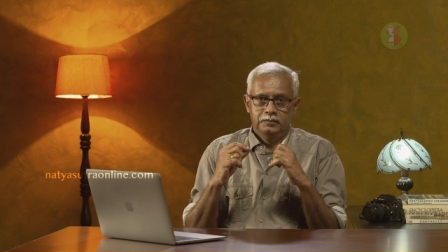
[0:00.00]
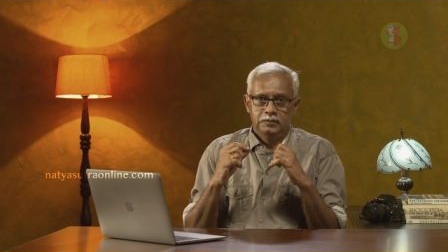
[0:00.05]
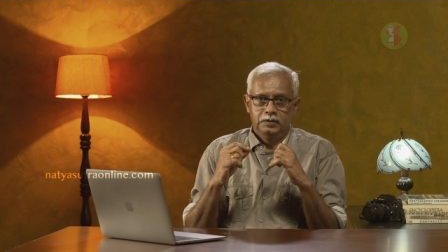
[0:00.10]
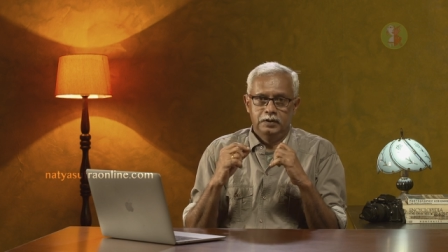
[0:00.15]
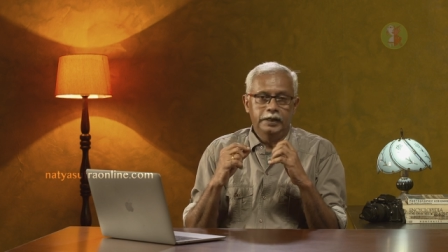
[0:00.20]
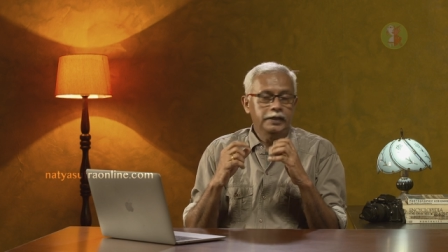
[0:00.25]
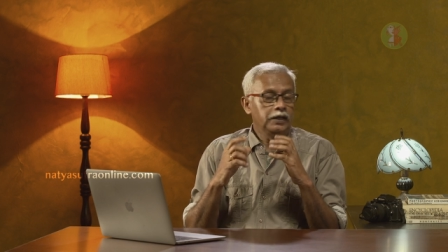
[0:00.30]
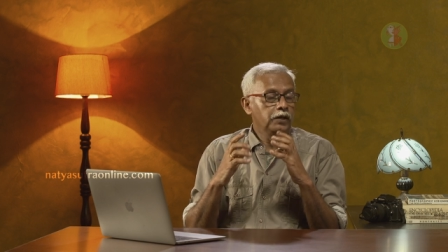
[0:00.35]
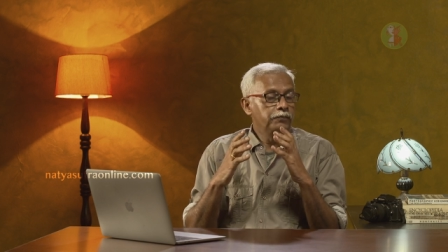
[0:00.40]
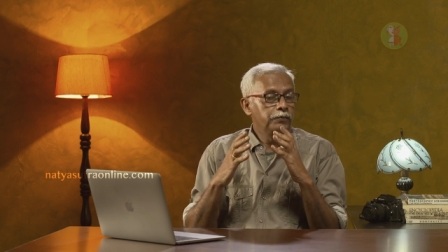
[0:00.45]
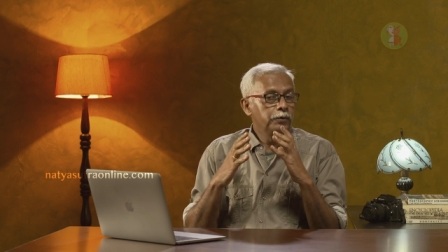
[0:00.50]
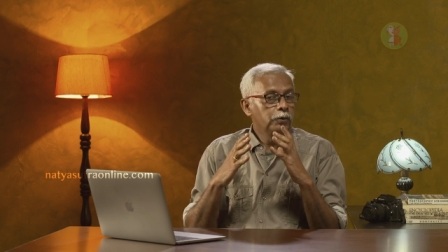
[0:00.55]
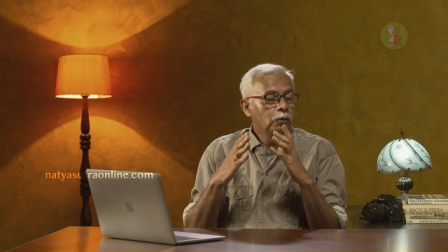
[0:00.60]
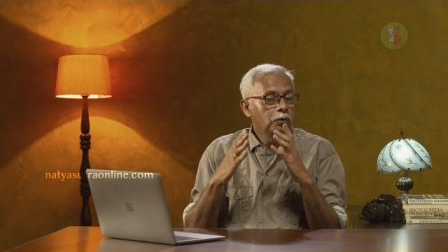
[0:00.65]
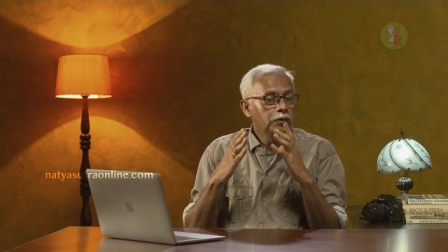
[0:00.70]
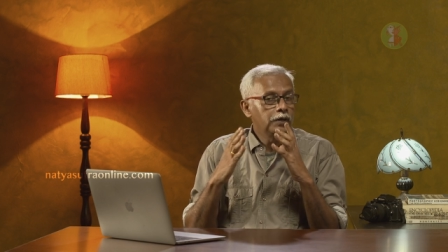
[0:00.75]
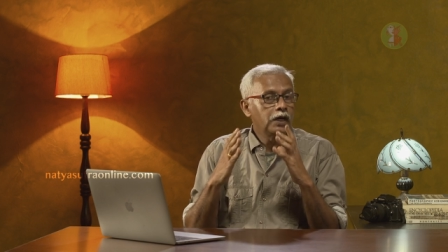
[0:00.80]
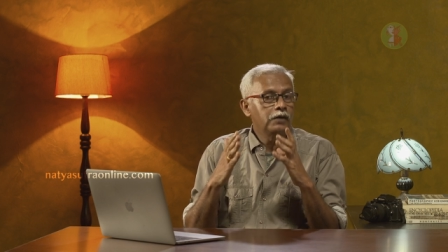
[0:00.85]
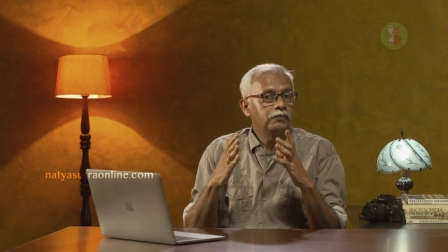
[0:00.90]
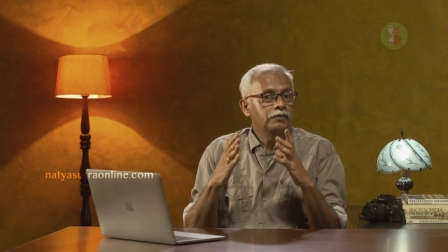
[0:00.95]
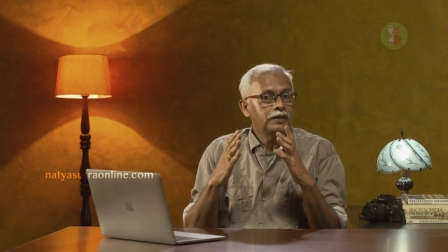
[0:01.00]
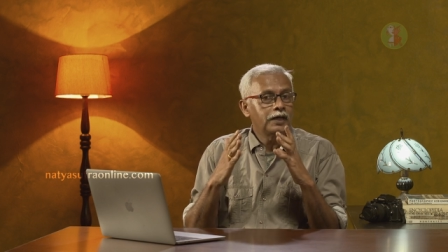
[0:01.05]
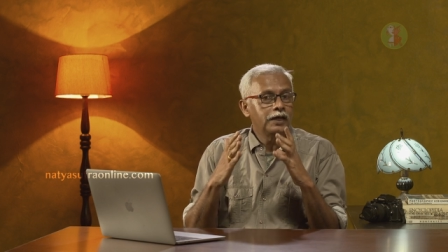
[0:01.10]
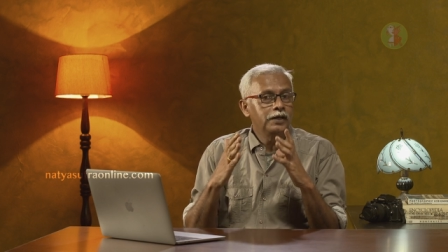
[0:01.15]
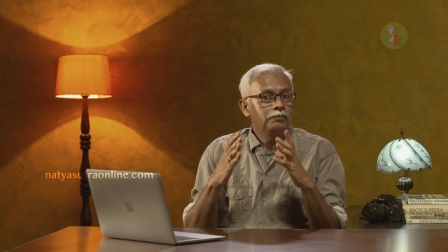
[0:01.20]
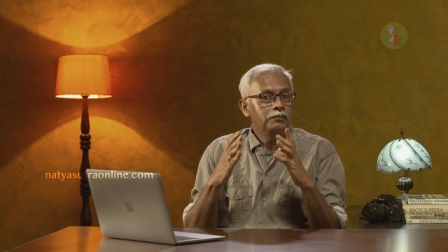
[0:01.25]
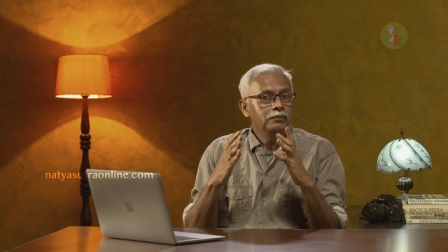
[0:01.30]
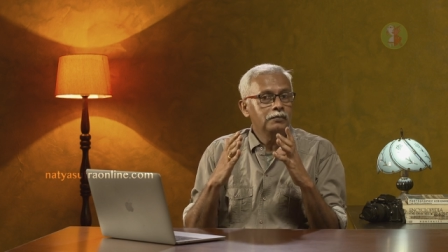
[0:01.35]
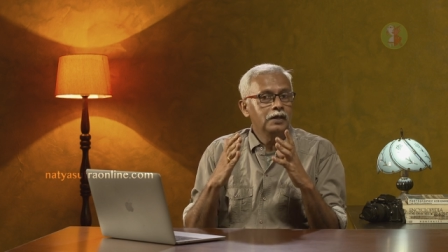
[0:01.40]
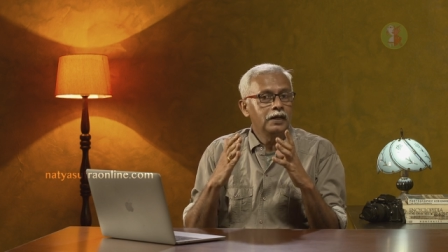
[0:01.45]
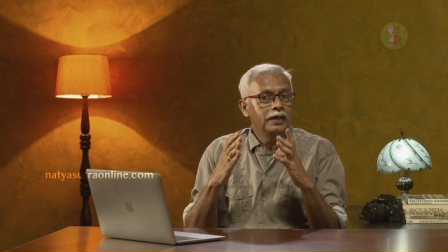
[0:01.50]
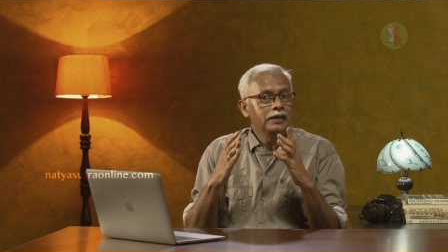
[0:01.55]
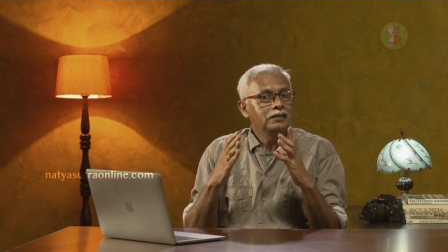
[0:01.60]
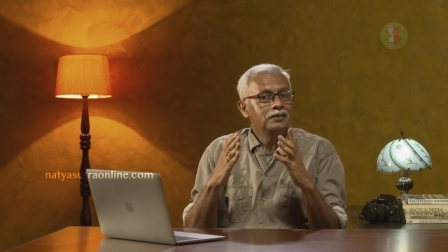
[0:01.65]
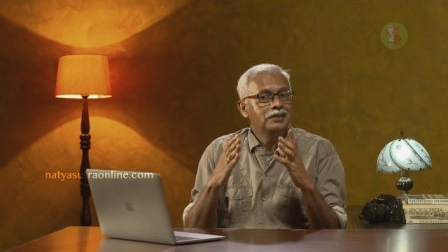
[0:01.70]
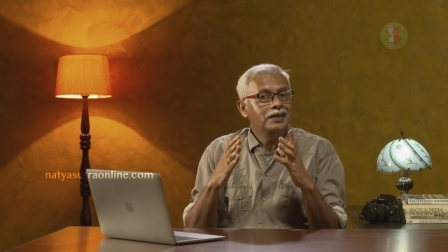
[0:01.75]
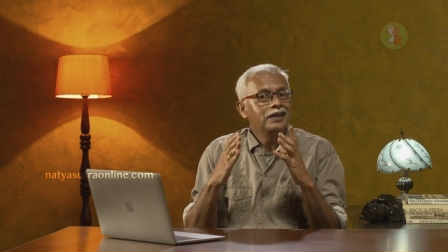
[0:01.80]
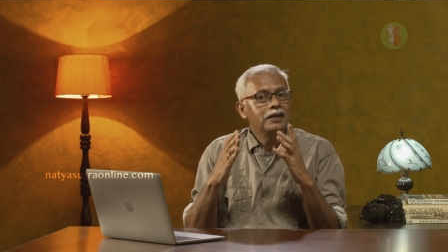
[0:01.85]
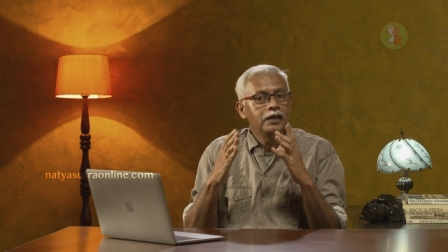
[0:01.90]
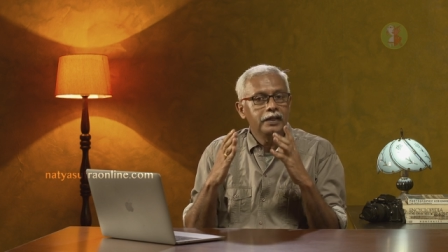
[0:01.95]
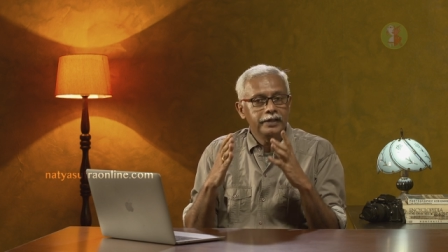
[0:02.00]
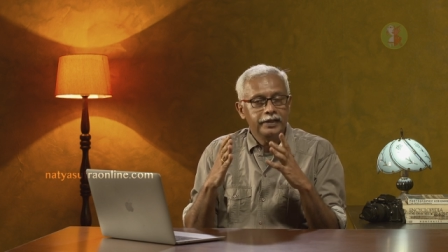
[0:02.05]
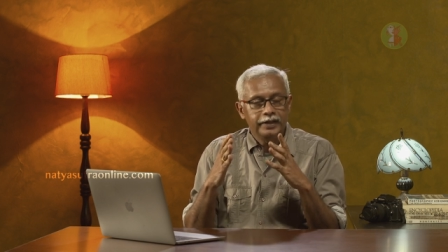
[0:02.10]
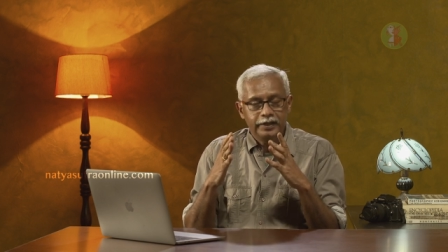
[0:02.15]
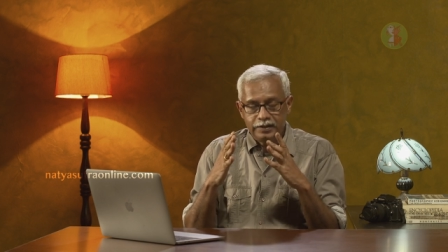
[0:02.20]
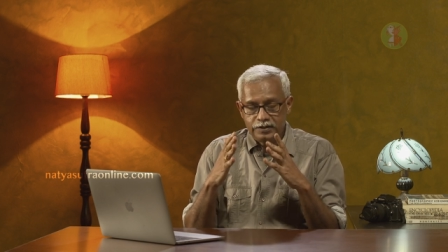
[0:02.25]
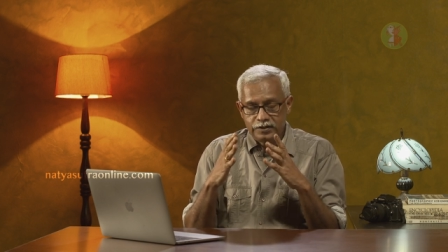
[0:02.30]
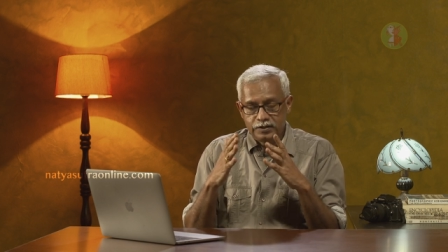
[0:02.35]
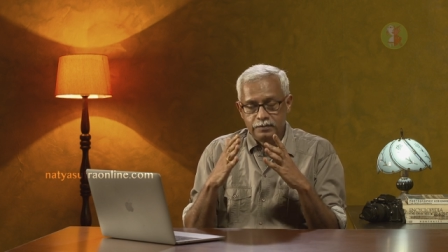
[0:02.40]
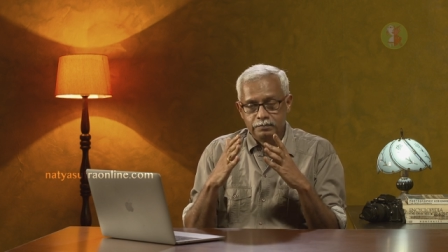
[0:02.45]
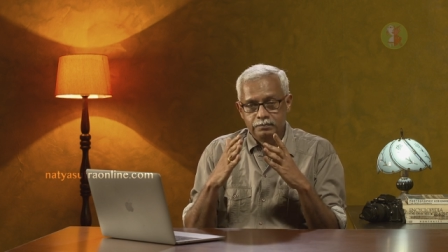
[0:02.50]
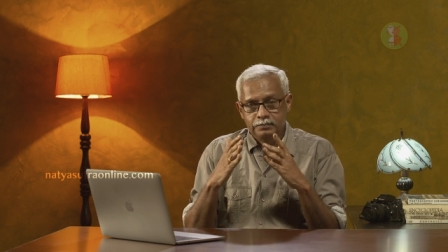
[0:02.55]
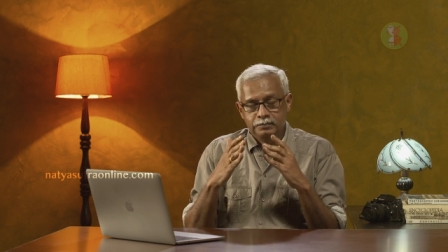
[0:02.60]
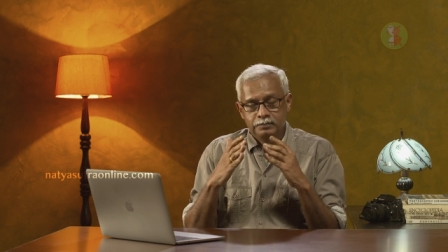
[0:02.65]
like if you don't have time like 3 decades